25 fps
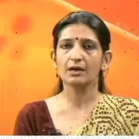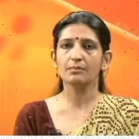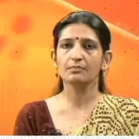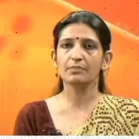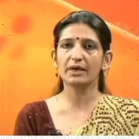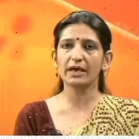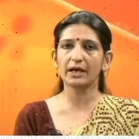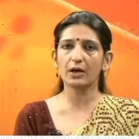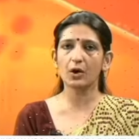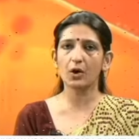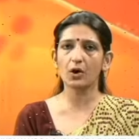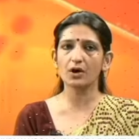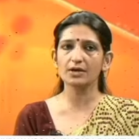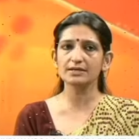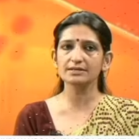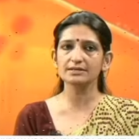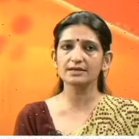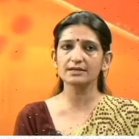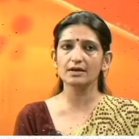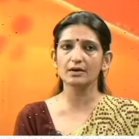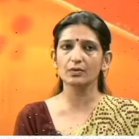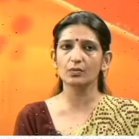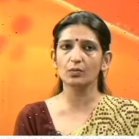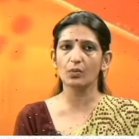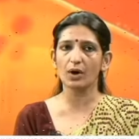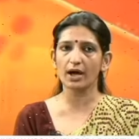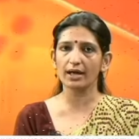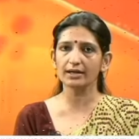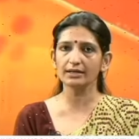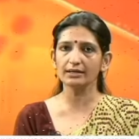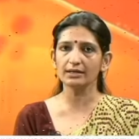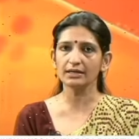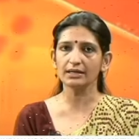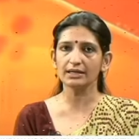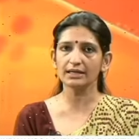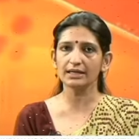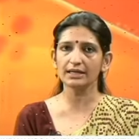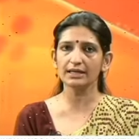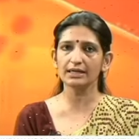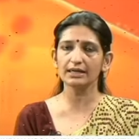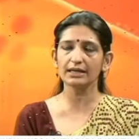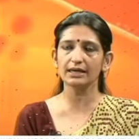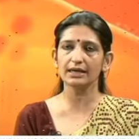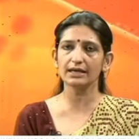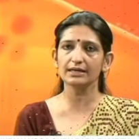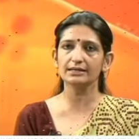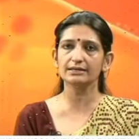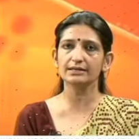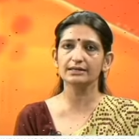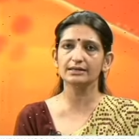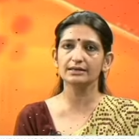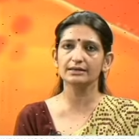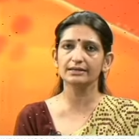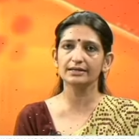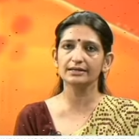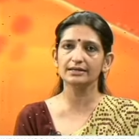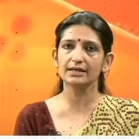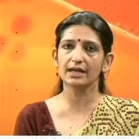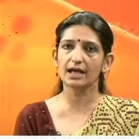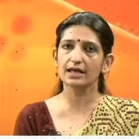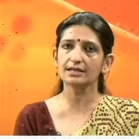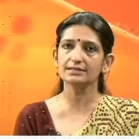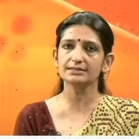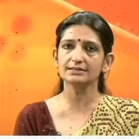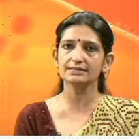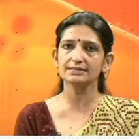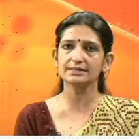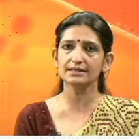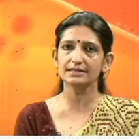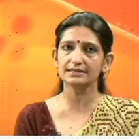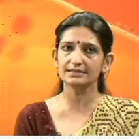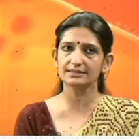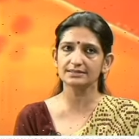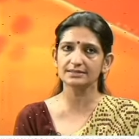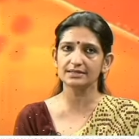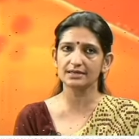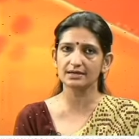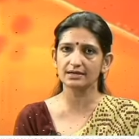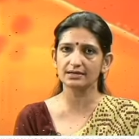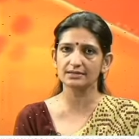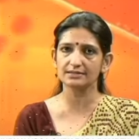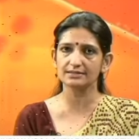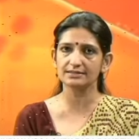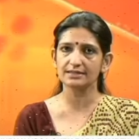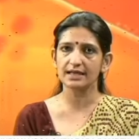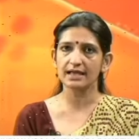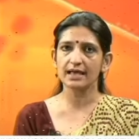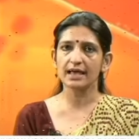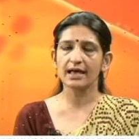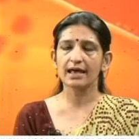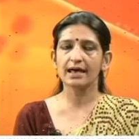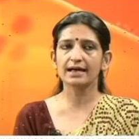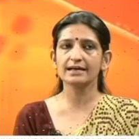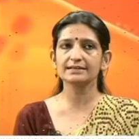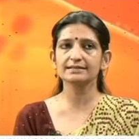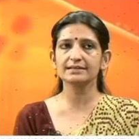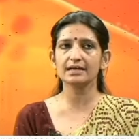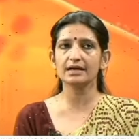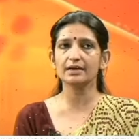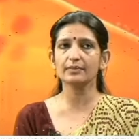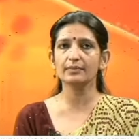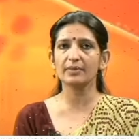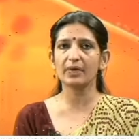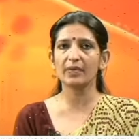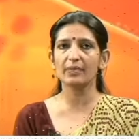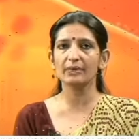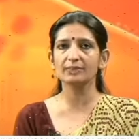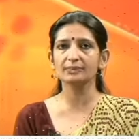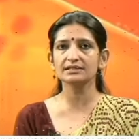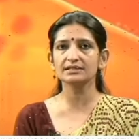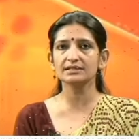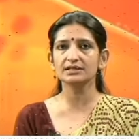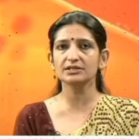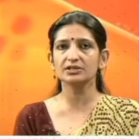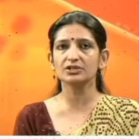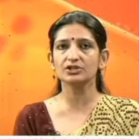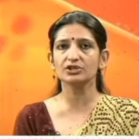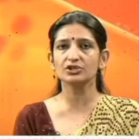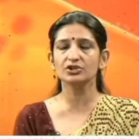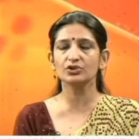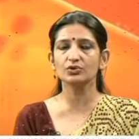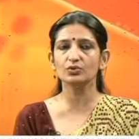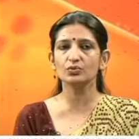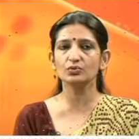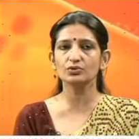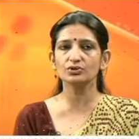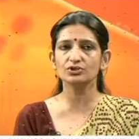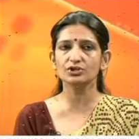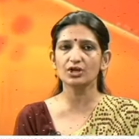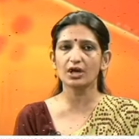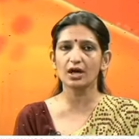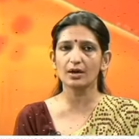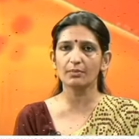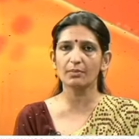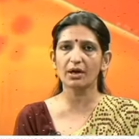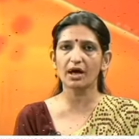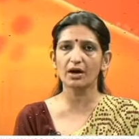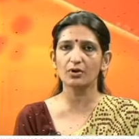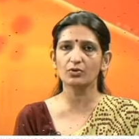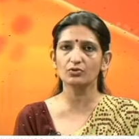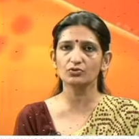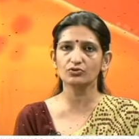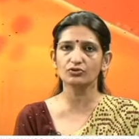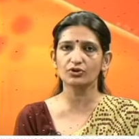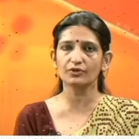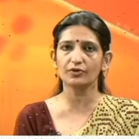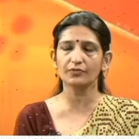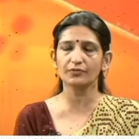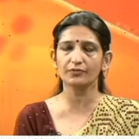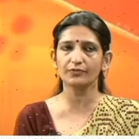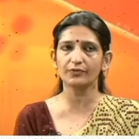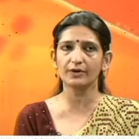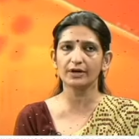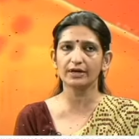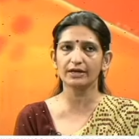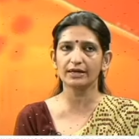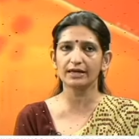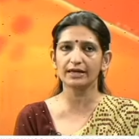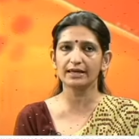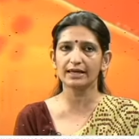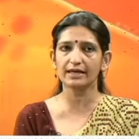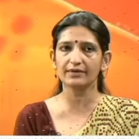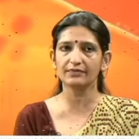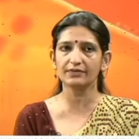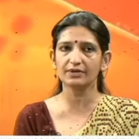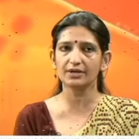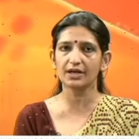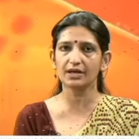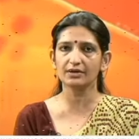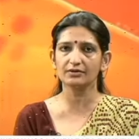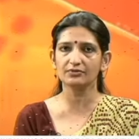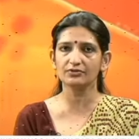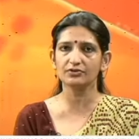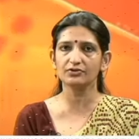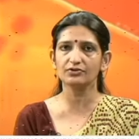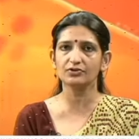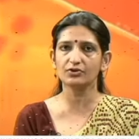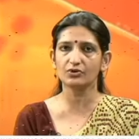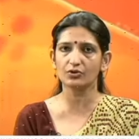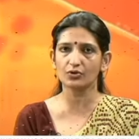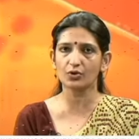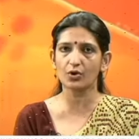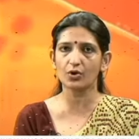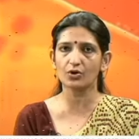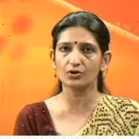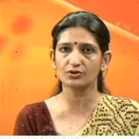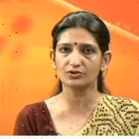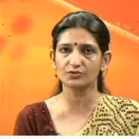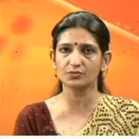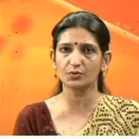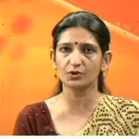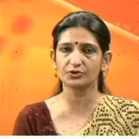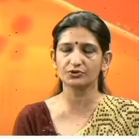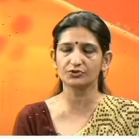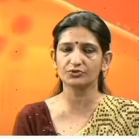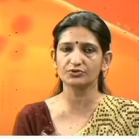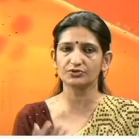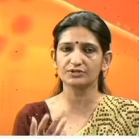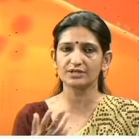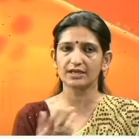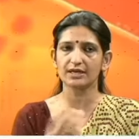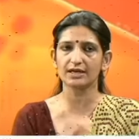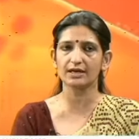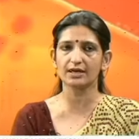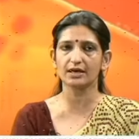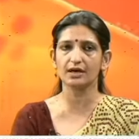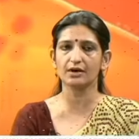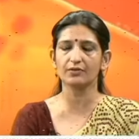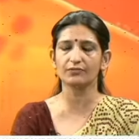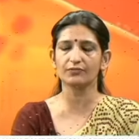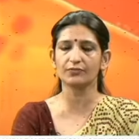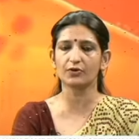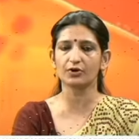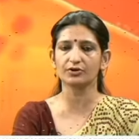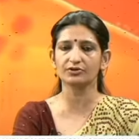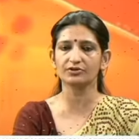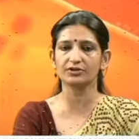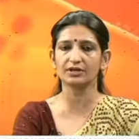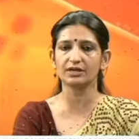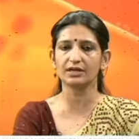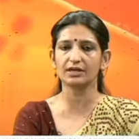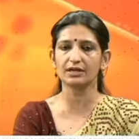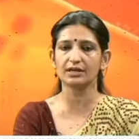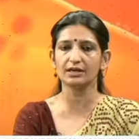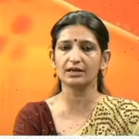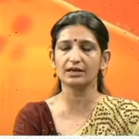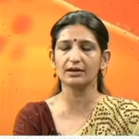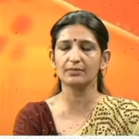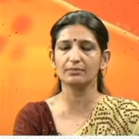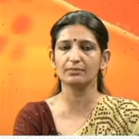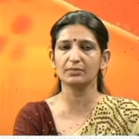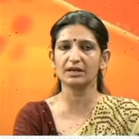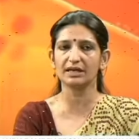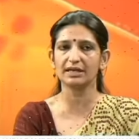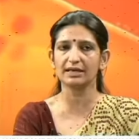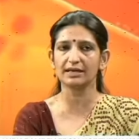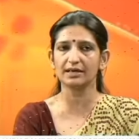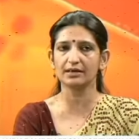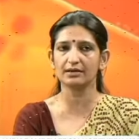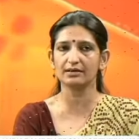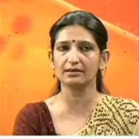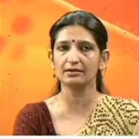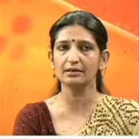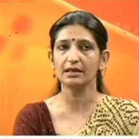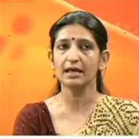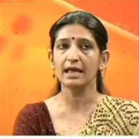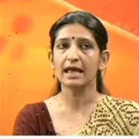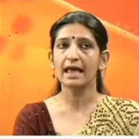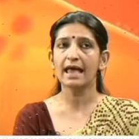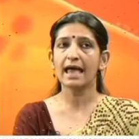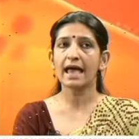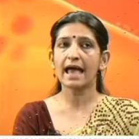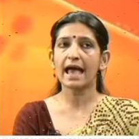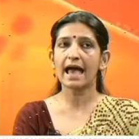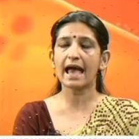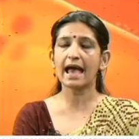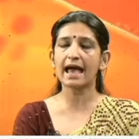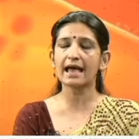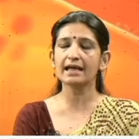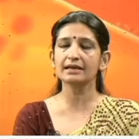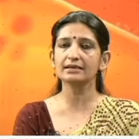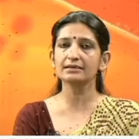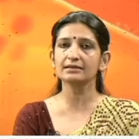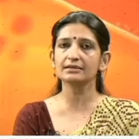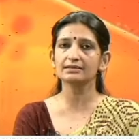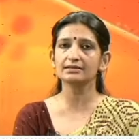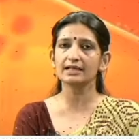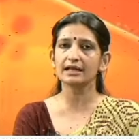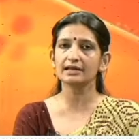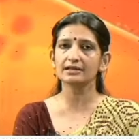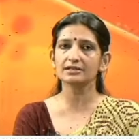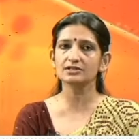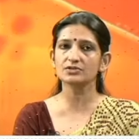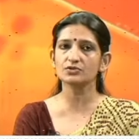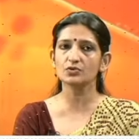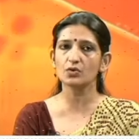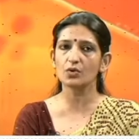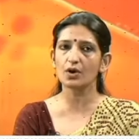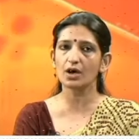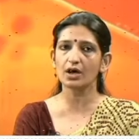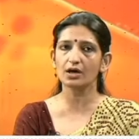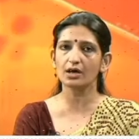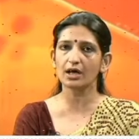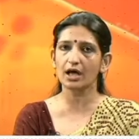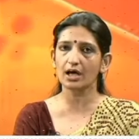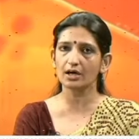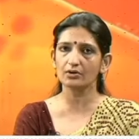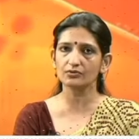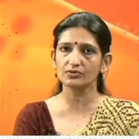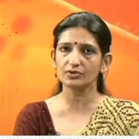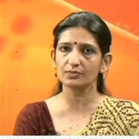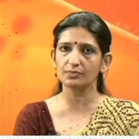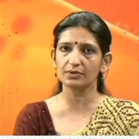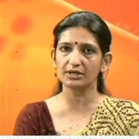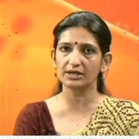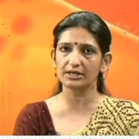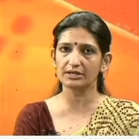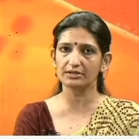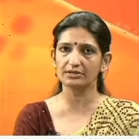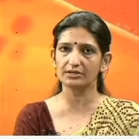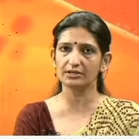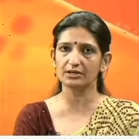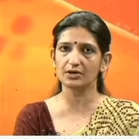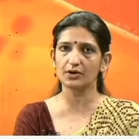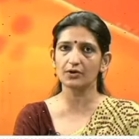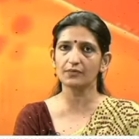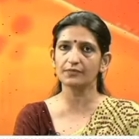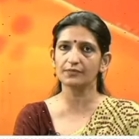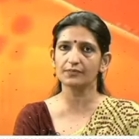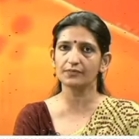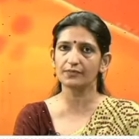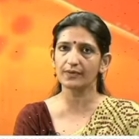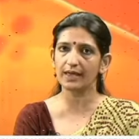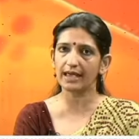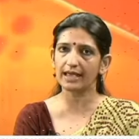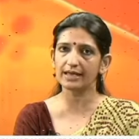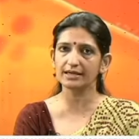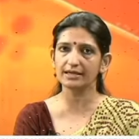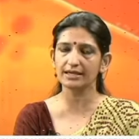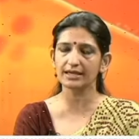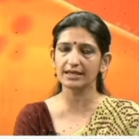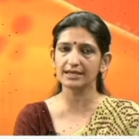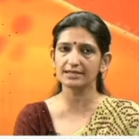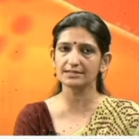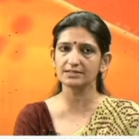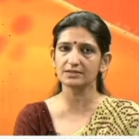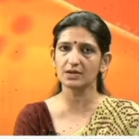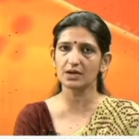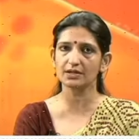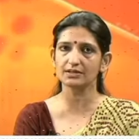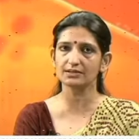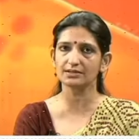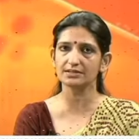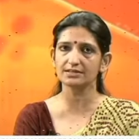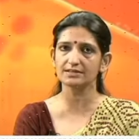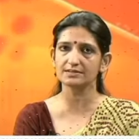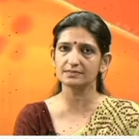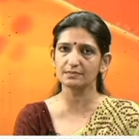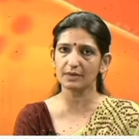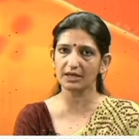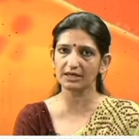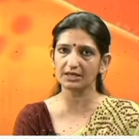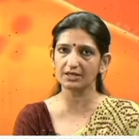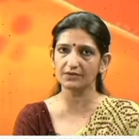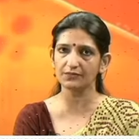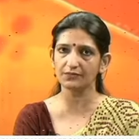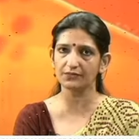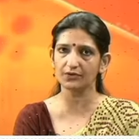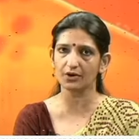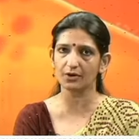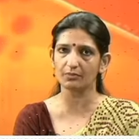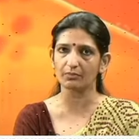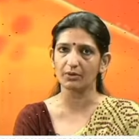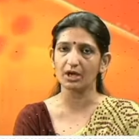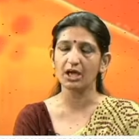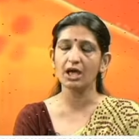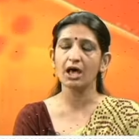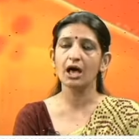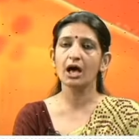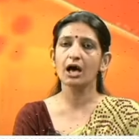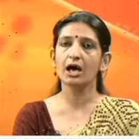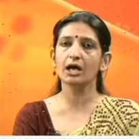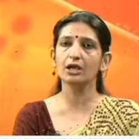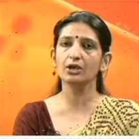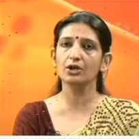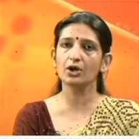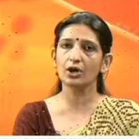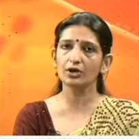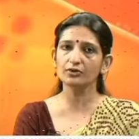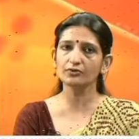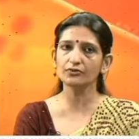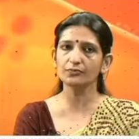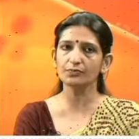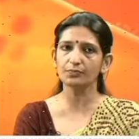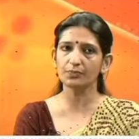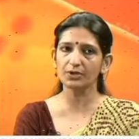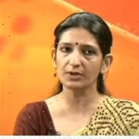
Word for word: because one, he in the last six years has amassed a huge amount of uh, 1100 crores, what you say uh, 40 million and there is no accountability of where he has got this money from. A lot of